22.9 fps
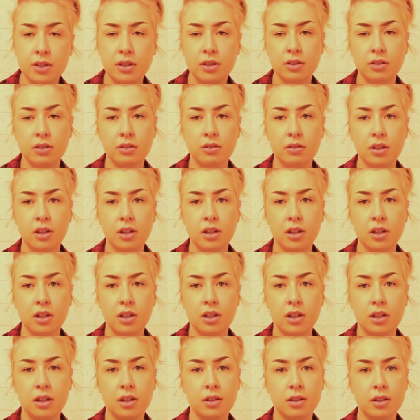and
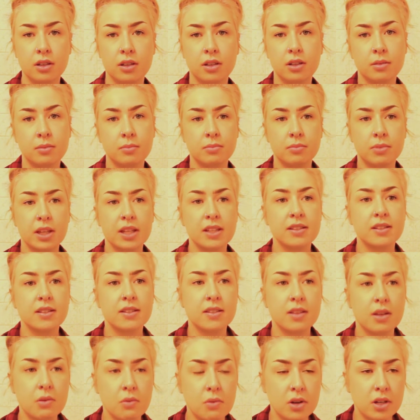
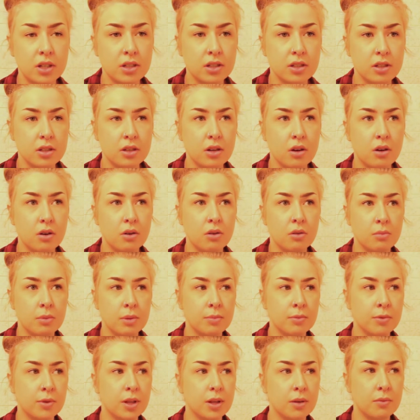places I wanted to go,
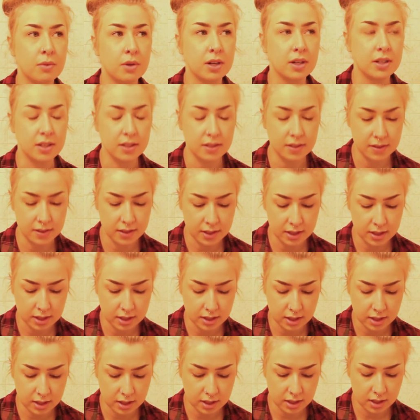people I wanted to
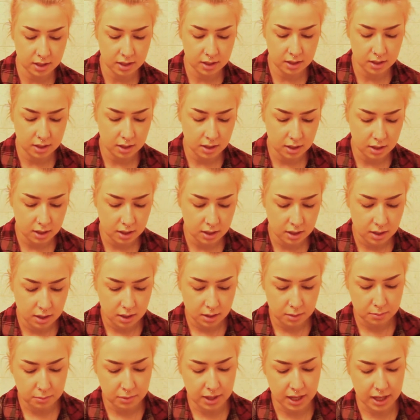see,
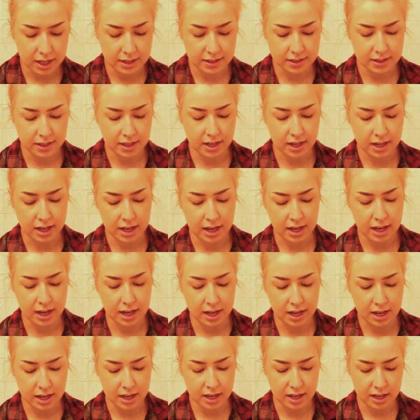plans that I
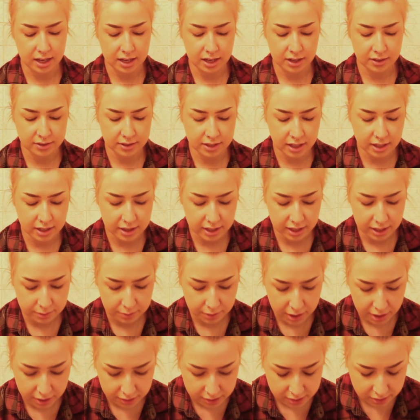had. I was kind of thinking
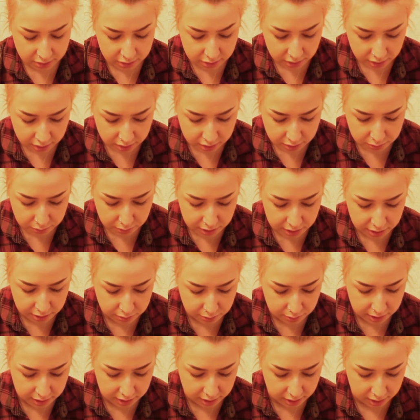about how I started
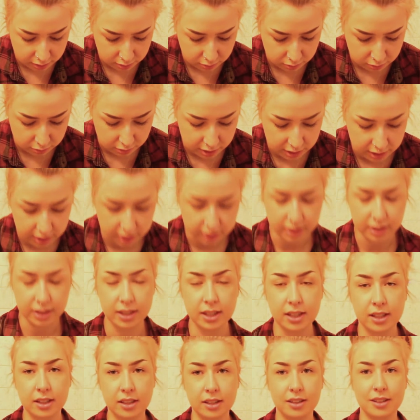2020, like really
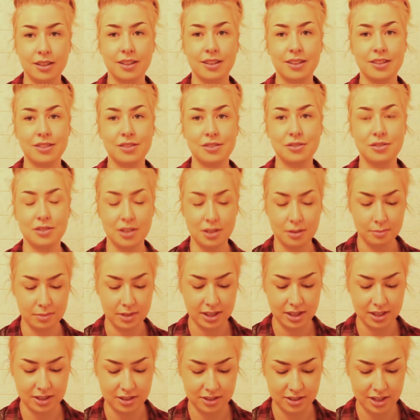thinking that this was going to be
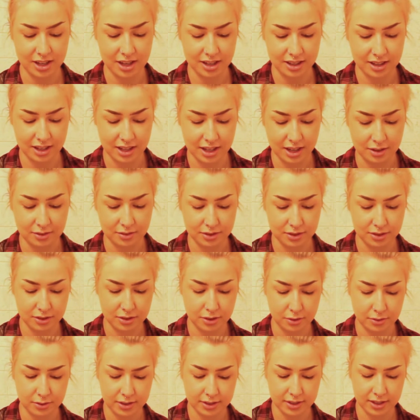the shit. Like I was
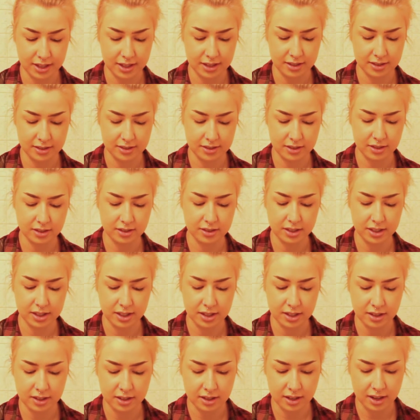so excited to start the
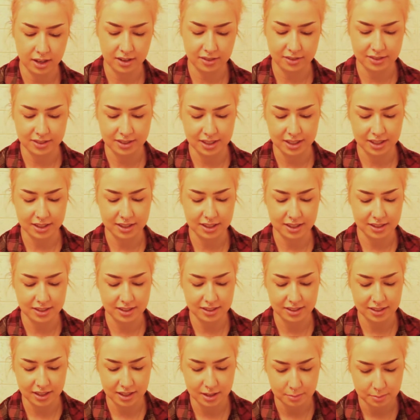year. I was like, this
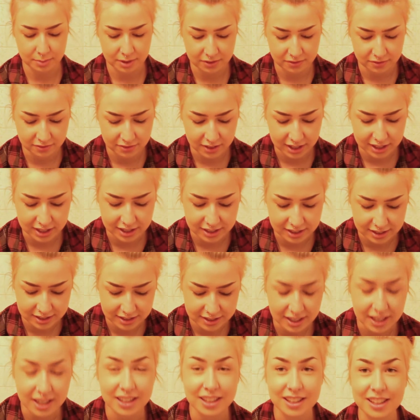is going to be fucking
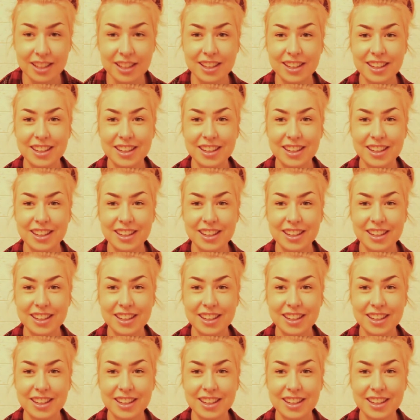sick.